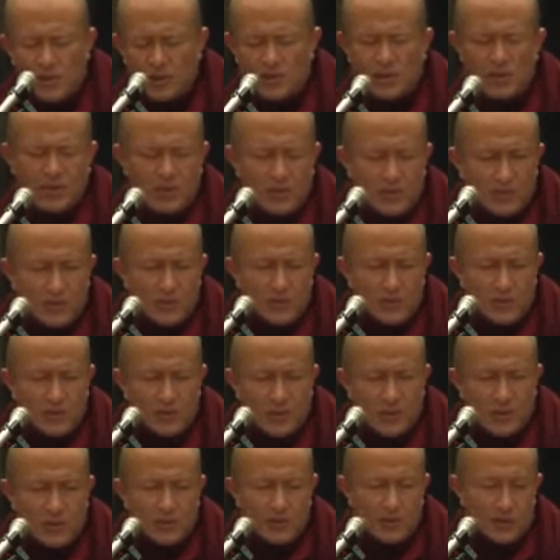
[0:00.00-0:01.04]
What is the
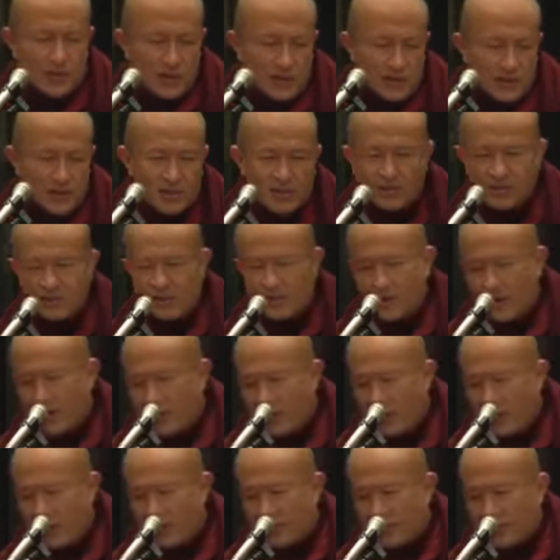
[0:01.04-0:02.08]
difference between this and
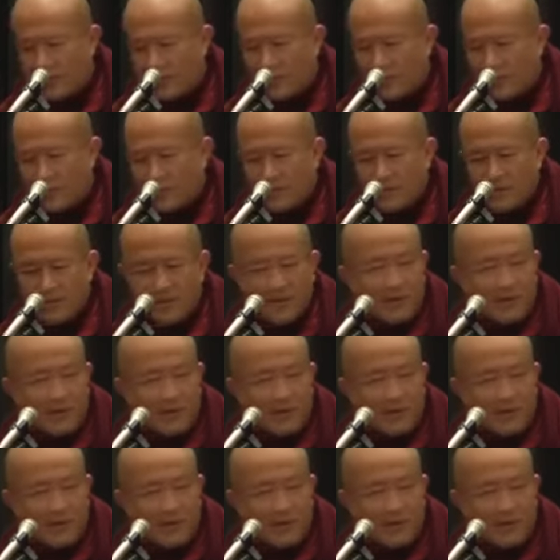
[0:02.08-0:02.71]
that?